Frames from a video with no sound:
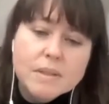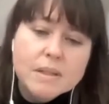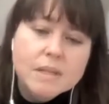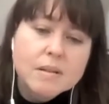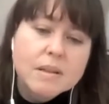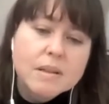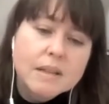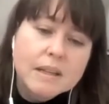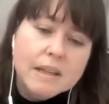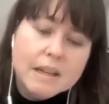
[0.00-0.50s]
a
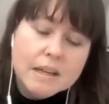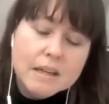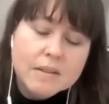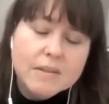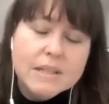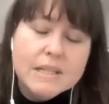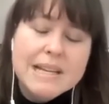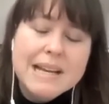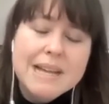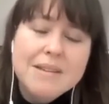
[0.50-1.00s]
kind of a
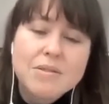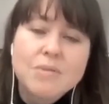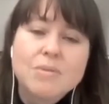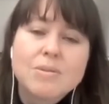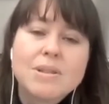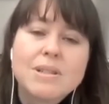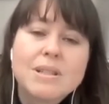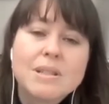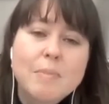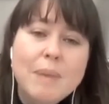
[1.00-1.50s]

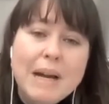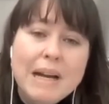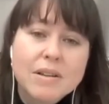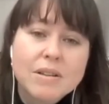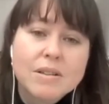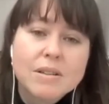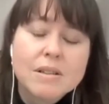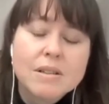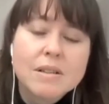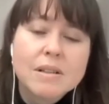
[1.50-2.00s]
downward
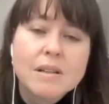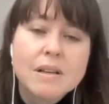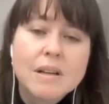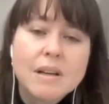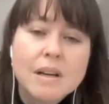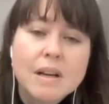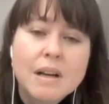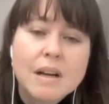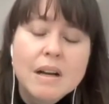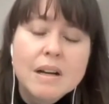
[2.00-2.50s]
spiral
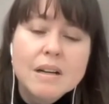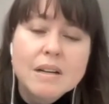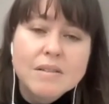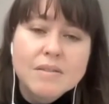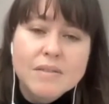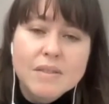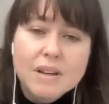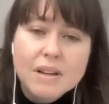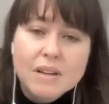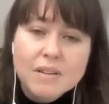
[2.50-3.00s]

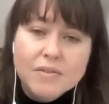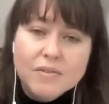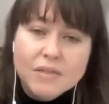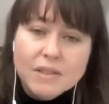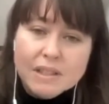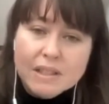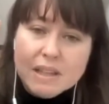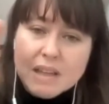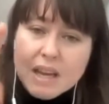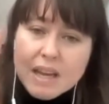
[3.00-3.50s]
of
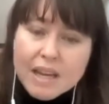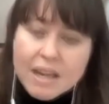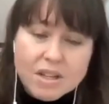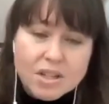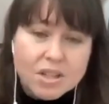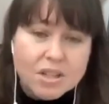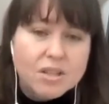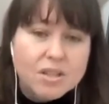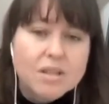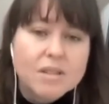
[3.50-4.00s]
feeling
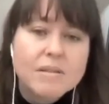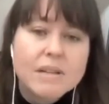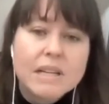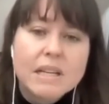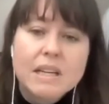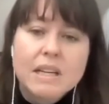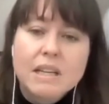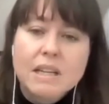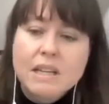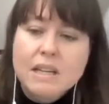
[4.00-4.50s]
anxious going
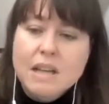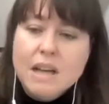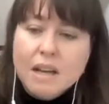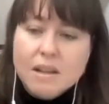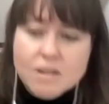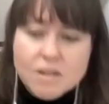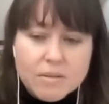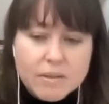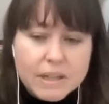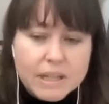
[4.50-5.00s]
in,
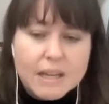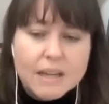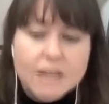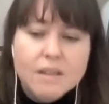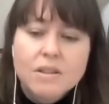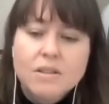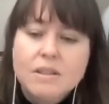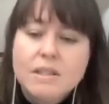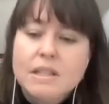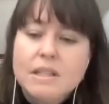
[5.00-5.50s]
not knowing how
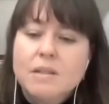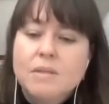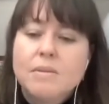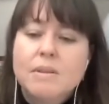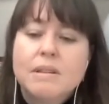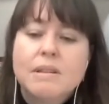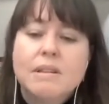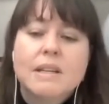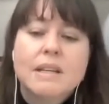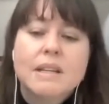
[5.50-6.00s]
to deal
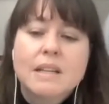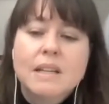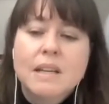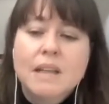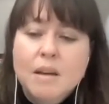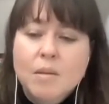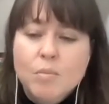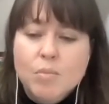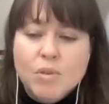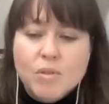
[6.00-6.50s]
with it,
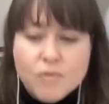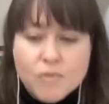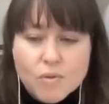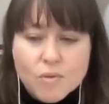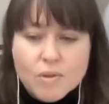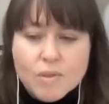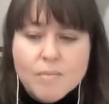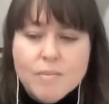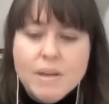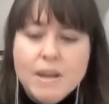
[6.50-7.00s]

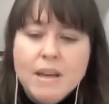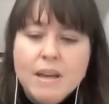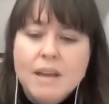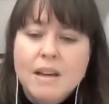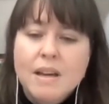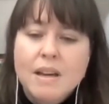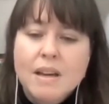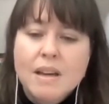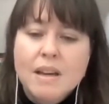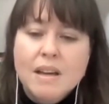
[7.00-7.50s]

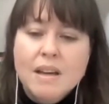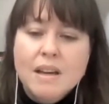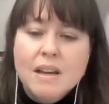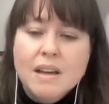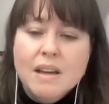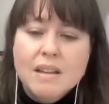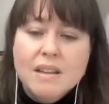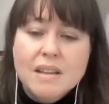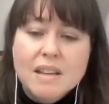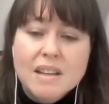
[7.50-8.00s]
performing,
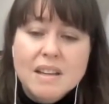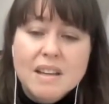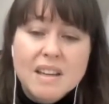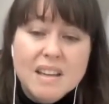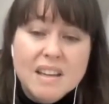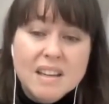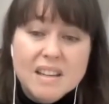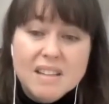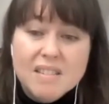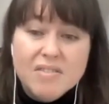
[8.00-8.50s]
and then
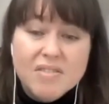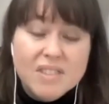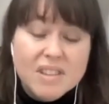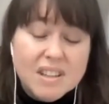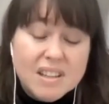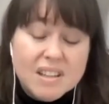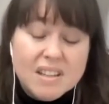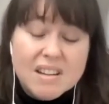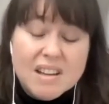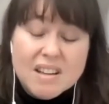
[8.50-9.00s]
it
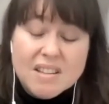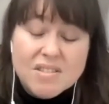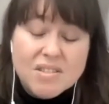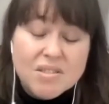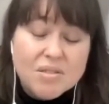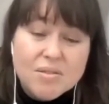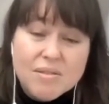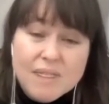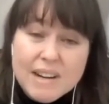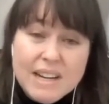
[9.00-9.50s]
feeling not
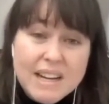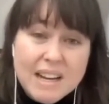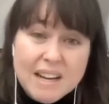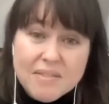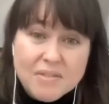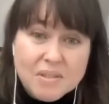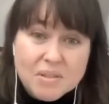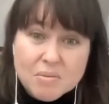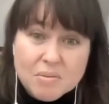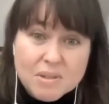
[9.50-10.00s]
so great
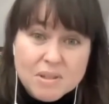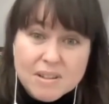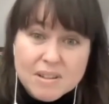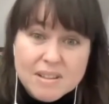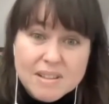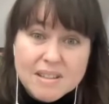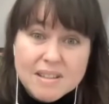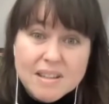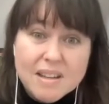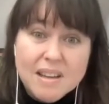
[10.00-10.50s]

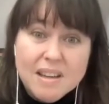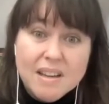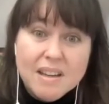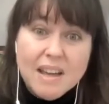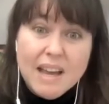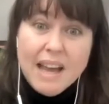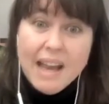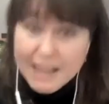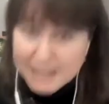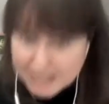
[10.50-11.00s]
afterwards,
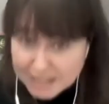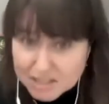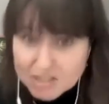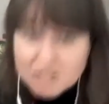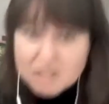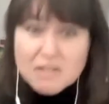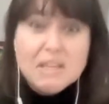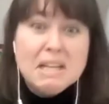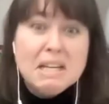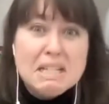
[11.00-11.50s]
adding
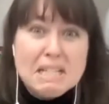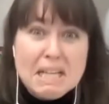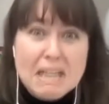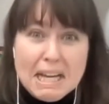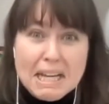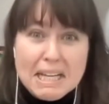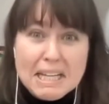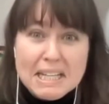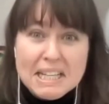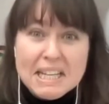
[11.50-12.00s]
to the
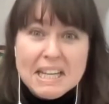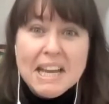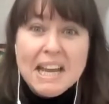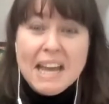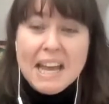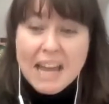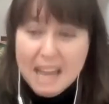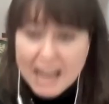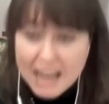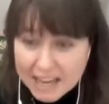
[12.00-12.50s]
anxiety,
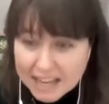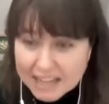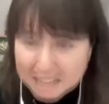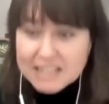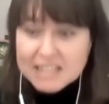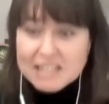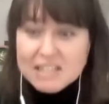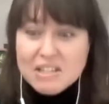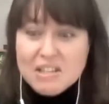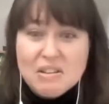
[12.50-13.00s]

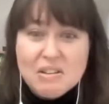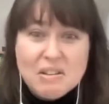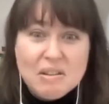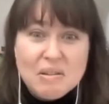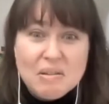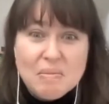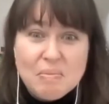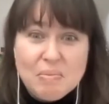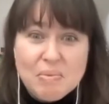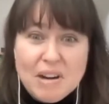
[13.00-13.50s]
adding to
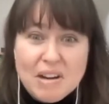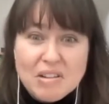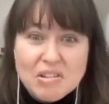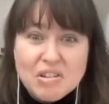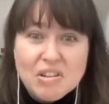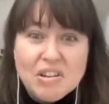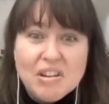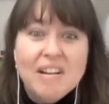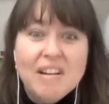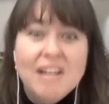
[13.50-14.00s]
the
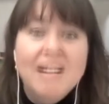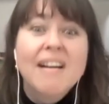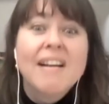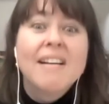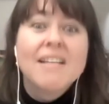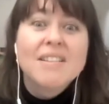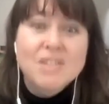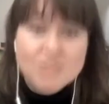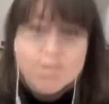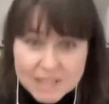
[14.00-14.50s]
pressure,
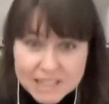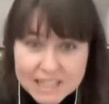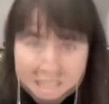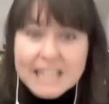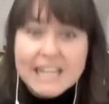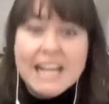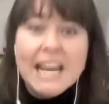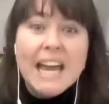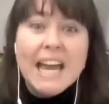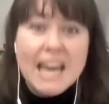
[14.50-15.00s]
doing it
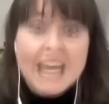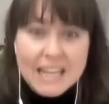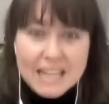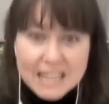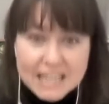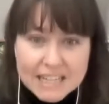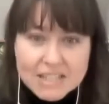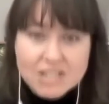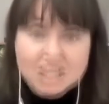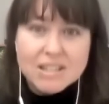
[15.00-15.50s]
again,
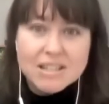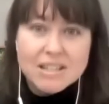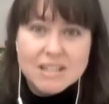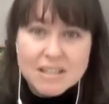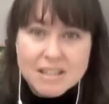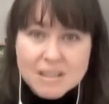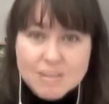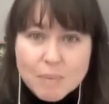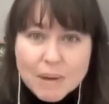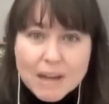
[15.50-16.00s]
and
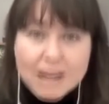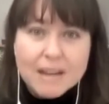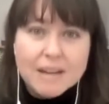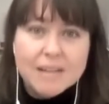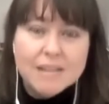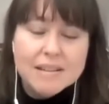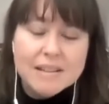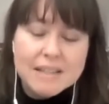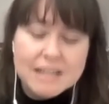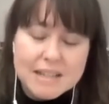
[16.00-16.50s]
just
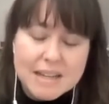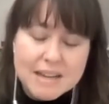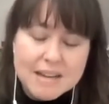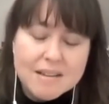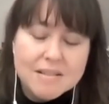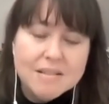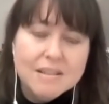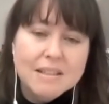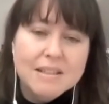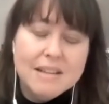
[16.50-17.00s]
spiraling
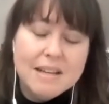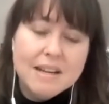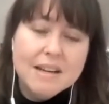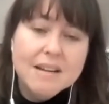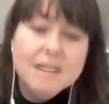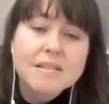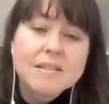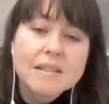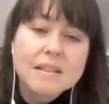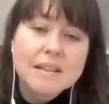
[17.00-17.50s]
down and
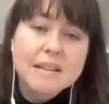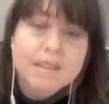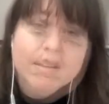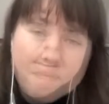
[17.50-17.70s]
down.